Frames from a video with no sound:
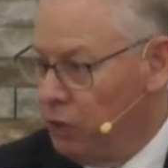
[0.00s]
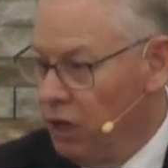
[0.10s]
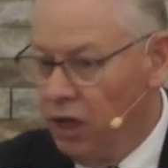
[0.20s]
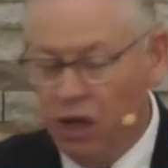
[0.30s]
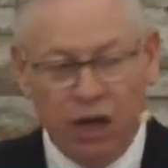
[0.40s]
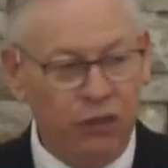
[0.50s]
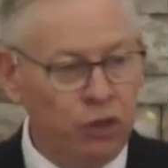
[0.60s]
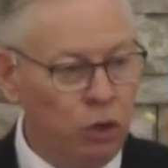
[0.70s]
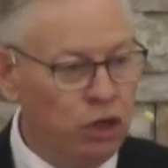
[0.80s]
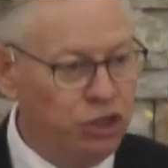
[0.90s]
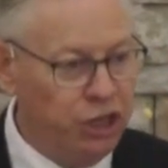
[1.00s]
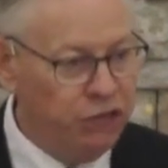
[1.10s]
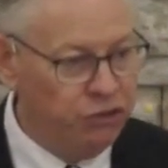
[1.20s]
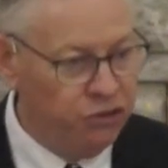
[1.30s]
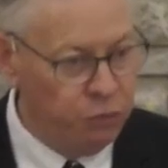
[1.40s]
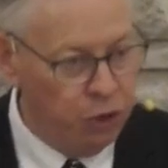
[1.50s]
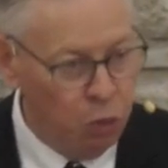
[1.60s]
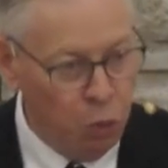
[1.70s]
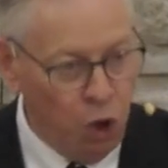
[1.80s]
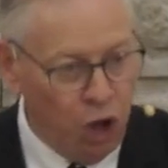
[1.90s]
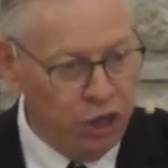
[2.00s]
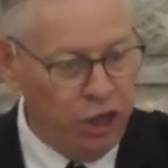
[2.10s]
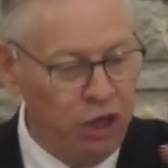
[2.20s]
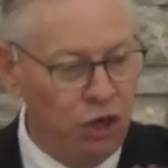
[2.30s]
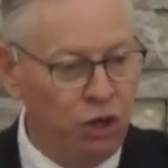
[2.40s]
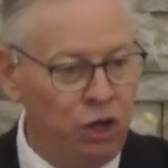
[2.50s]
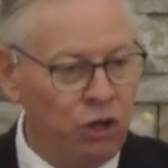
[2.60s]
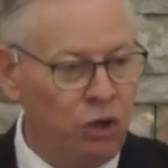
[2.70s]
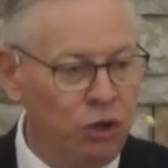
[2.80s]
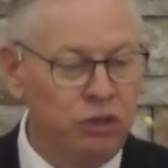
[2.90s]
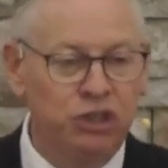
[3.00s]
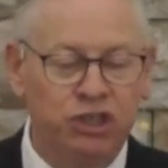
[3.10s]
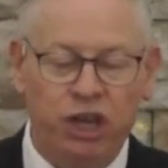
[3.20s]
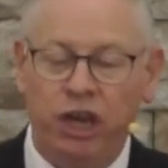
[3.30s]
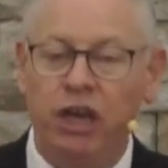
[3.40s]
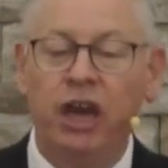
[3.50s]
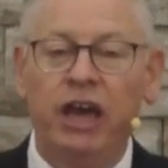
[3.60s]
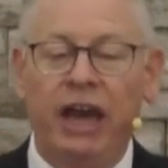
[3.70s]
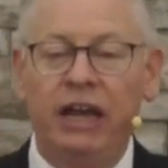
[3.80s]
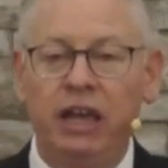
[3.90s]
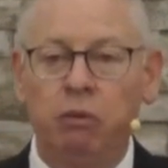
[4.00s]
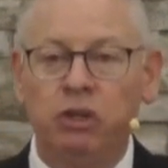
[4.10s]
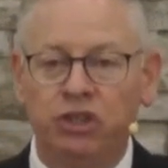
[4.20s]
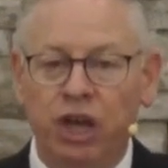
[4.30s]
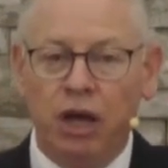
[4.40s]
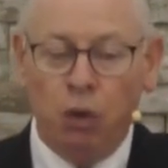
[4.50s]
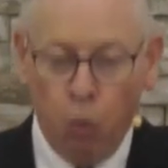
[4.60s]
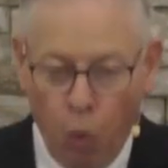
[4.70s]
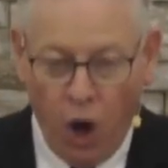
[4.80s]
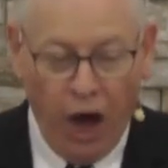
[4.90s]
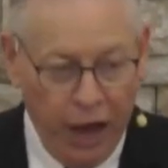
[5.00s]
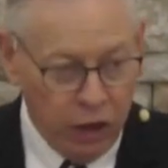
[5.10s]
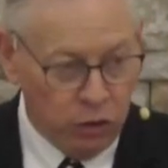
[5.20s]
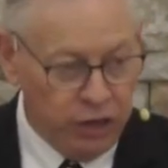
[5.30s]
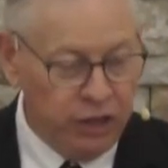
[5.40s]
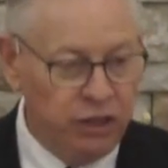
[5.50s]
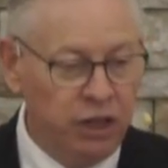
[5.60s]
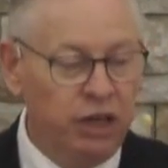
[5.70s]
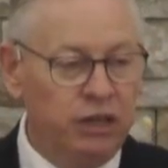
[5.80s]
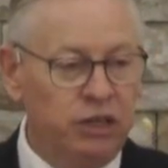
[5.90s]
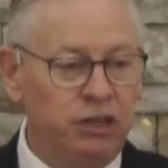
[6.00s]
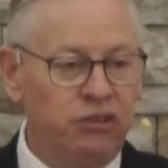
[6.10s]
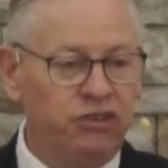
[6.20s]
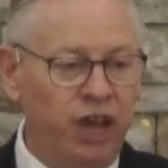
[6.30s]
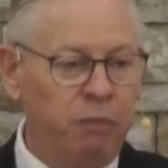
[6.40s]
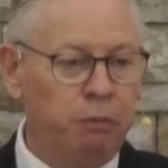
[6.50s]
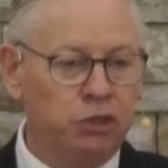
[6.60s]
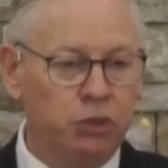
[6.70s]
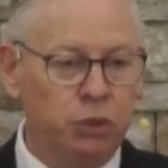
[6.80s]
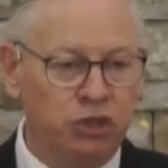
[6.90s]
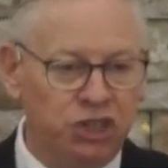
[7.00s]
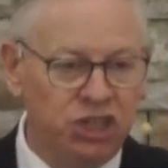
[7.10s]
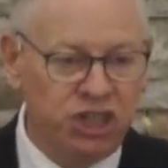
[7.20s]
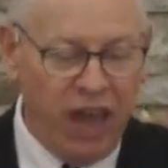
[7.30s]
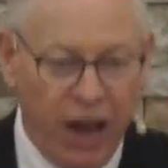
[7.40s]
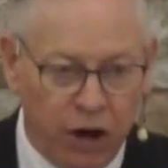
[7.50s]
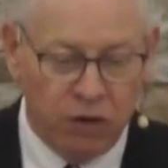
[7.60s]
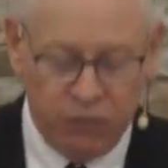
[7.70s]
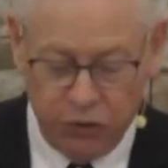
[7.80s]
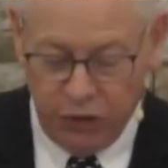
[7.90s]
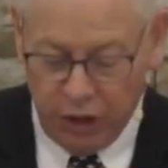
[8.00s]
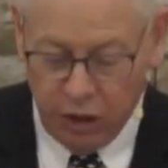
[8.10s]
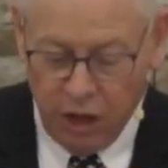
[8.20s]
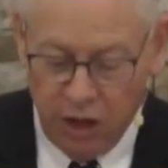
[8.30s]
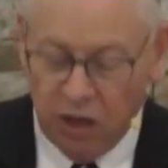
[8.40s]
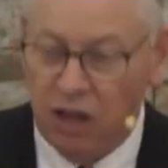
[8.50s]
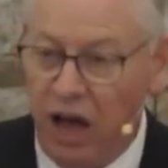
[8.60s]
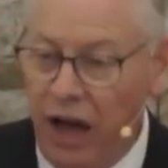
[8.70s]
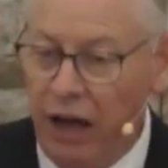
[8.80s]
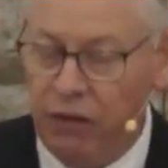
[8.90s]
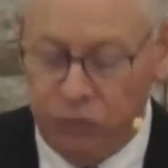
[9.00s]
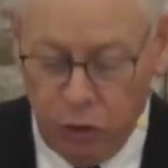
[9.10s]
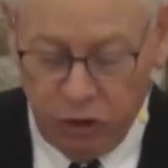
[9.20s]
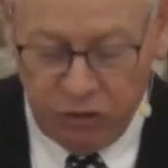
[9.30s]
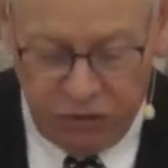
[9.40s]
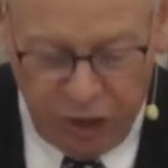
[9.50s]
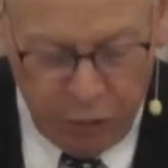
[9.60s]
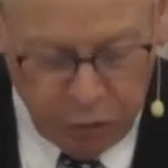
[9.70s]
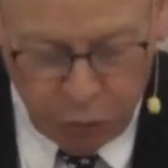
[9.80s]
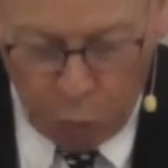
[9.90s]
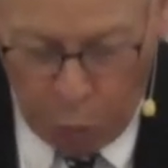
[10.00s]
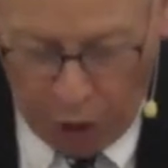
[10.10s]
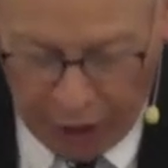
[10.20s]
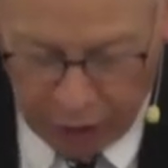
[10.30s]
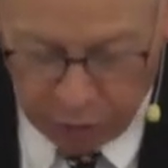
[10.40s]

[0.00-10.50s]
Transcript: Uh, the Lord Jesus went walking on, uh, uh, on the sea, and it was wild, and the, the disciples were scared for their lives. The sea was wild.